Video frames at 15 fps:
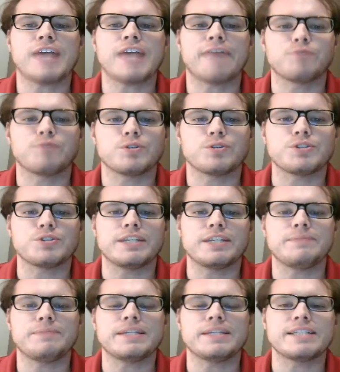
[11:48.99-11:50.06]
effort to
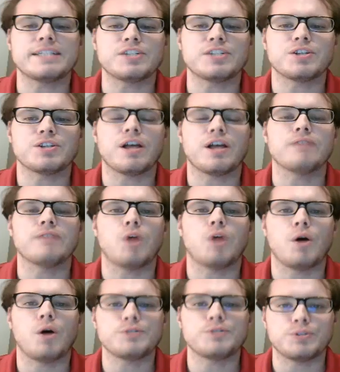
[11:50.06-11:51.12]
keep the attention of
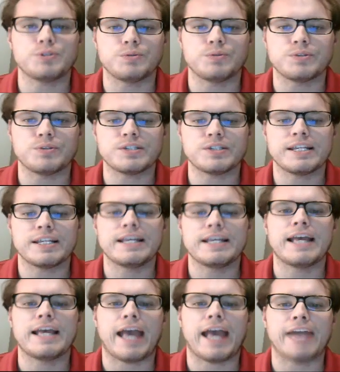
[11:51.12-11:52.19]
all students
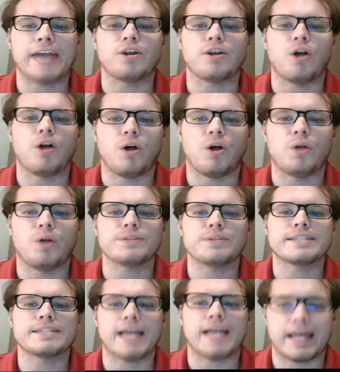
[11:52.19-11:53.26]
at all
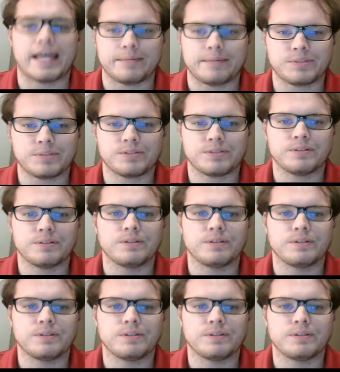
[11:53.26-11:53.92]
times.